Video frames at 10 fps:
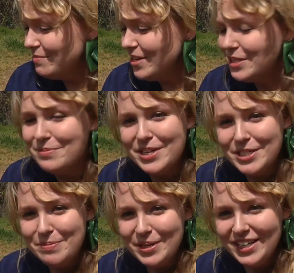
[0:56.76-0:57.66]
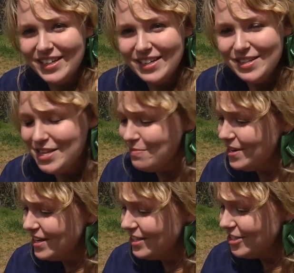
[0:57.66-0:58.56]
somebody that's willing to put in the
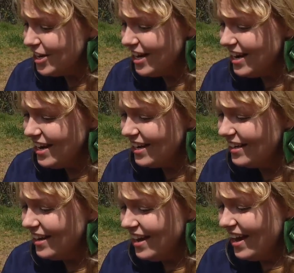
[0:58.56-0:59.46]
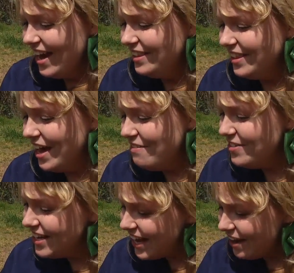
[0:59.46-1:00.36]
obedience training and, and
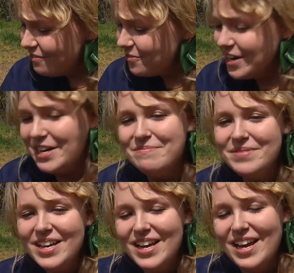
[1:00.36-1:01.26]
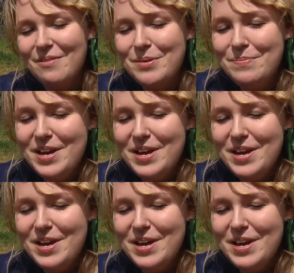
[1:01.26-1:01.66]
love and care for him would